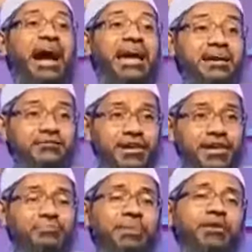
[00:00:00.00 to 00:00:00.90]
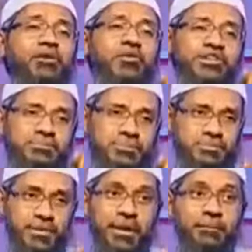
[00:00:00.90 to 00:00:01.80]
him, I revere him, but I don't worship
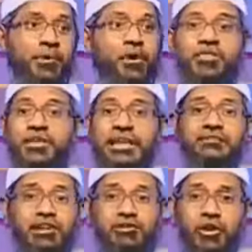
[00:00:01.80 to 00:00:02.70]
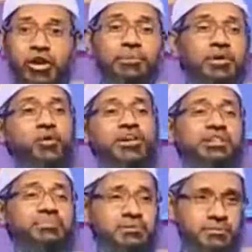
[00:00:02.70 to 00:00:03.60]
him. Because he never told me to
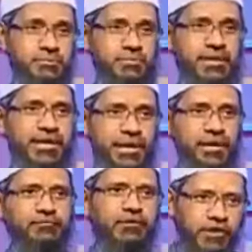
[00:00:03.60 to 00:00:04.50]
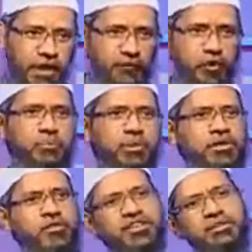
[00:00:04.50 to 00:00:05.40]
worship him. If he would have told
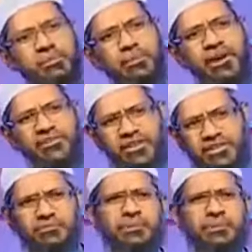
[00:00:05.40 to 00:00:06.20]
me to worship him, I would have